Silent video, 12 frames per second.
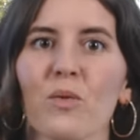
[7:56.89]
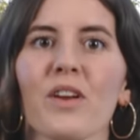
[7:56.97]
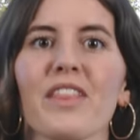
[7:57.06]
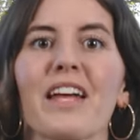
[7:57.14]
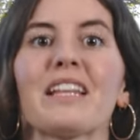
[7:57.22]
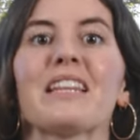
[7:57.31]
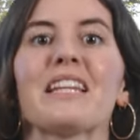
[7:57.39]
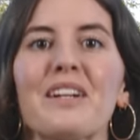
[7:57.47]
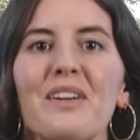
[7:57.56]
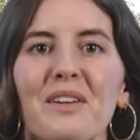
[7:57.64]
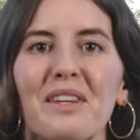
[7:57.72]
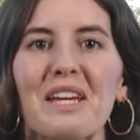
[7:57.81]
where they
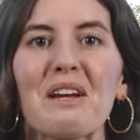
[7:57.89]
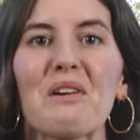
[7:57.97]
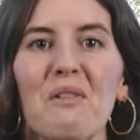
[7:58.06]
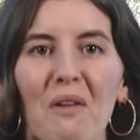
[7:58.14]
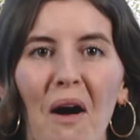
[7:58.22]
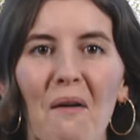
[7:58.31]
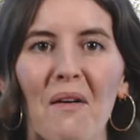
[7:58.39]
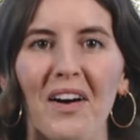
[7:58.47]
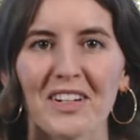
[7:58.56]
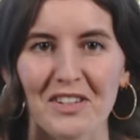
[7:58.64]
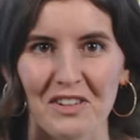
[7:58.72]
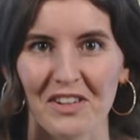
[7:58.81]
literally grow
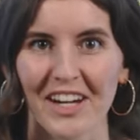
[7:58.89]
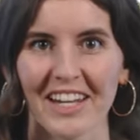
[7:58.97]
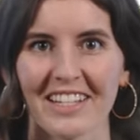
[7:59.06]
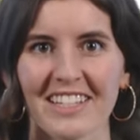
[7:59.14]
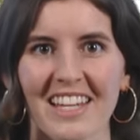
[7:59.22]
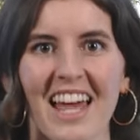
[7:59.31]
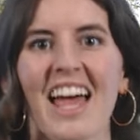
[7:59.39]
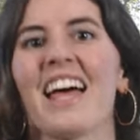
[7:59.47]
on trees.